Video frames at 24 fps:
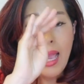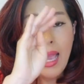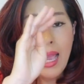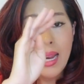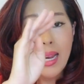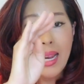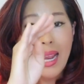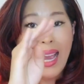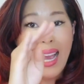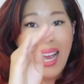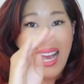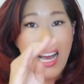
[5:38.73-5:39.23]

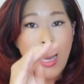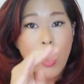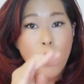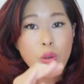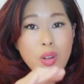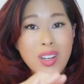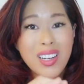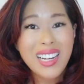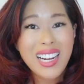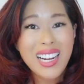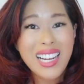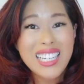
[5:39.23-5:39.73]
And
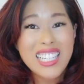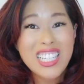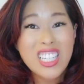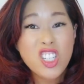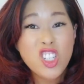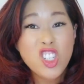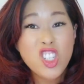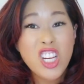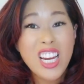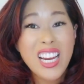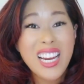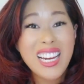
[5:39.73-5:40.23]
how did I
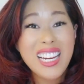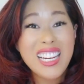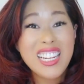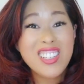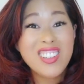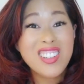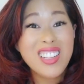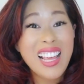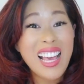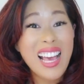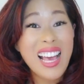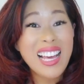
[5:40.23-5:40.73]

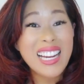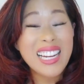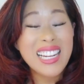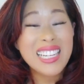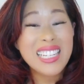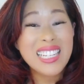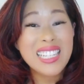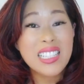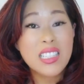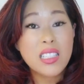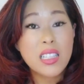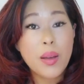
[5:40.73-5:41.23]
change that
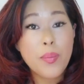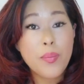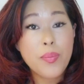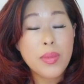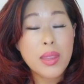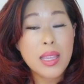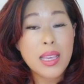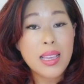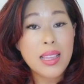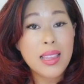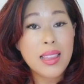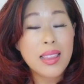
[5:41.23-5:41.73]
into
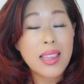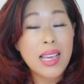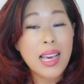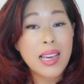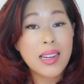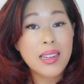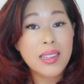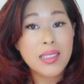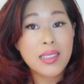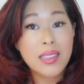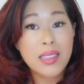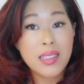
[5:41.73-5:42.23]
something
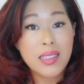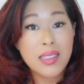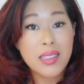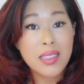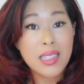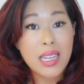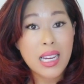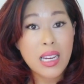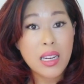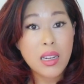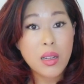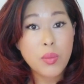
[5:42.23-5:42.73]
that is
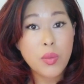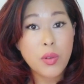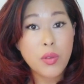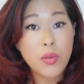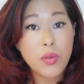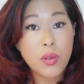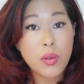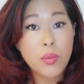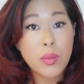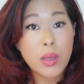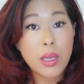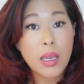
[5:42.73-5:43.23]
sustainable
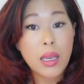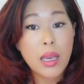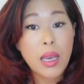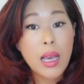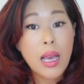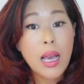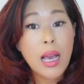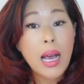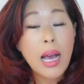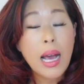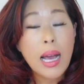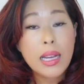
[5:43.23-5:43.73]
for me?
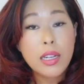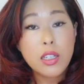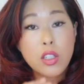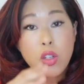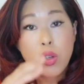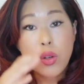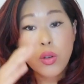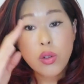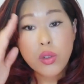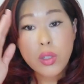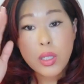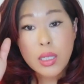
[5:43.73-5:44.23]
I
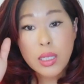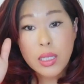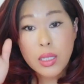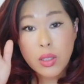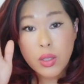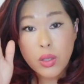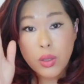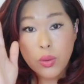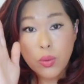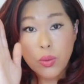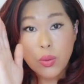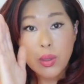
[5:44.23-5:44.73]
turned it
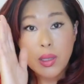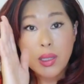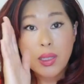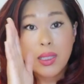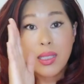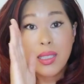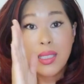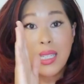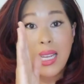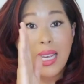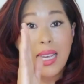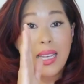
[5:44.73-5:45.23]
into
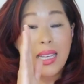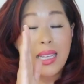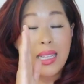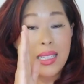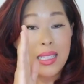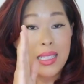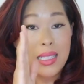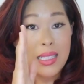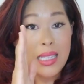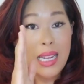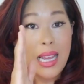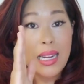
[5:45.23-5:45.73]

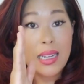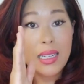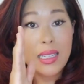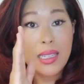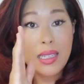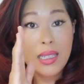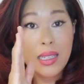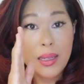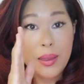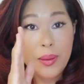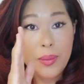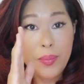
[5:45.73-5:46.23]
staying
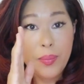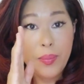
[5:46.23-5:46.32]
steady.